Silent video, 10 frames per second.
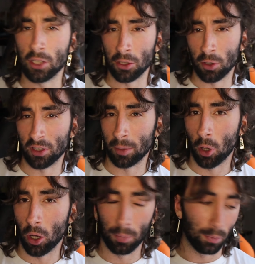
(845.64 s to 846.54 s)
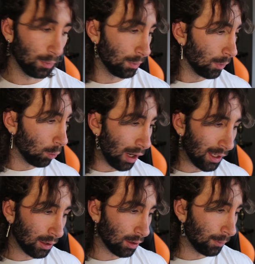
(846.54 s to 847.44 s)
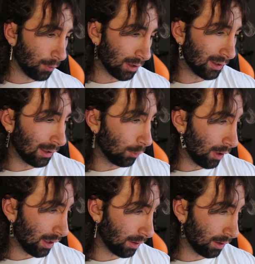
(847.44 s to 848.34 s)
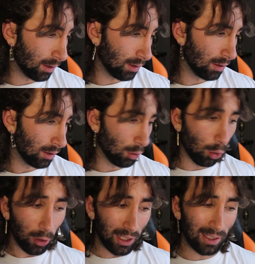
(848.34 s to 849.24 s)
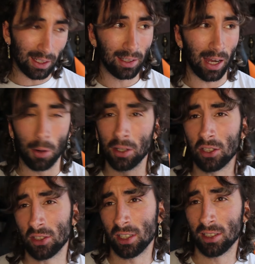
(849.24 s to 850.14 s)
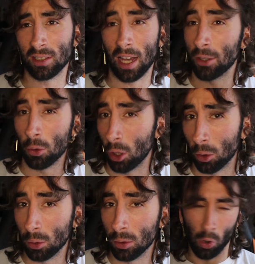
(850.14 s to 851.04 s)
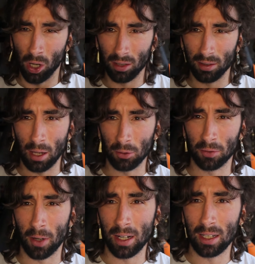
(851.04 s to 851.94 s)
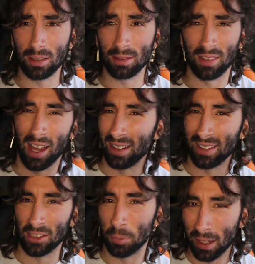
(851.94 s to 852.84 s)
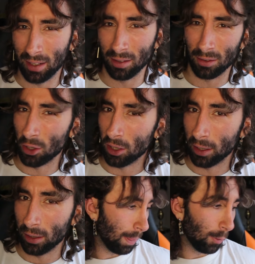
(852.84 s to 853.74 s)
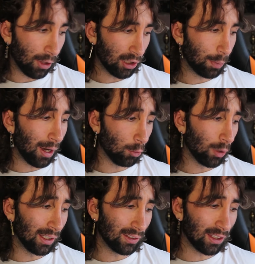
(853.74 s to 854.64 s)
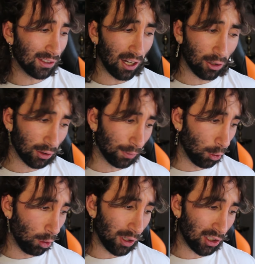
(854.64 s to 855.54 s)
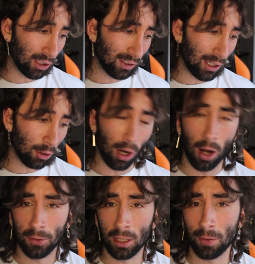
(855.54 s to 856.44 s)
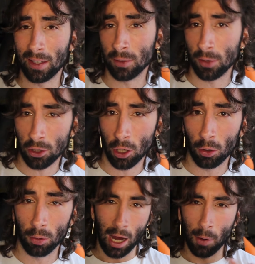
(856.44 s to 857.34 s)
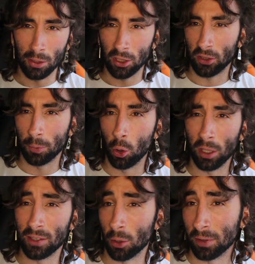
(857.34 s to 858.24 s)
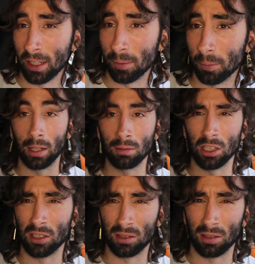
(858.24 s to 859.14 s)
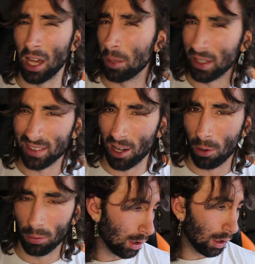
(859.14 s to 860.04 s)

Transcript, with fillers: Here's the interesting part. When confronted with all he did, Eren just says, I don't know. What? That was a very nihilist spin, don't you think? With us bearing witness to the cycles of war, which continued after the events of the show, Eren just supported his own team and just kind of peaced out.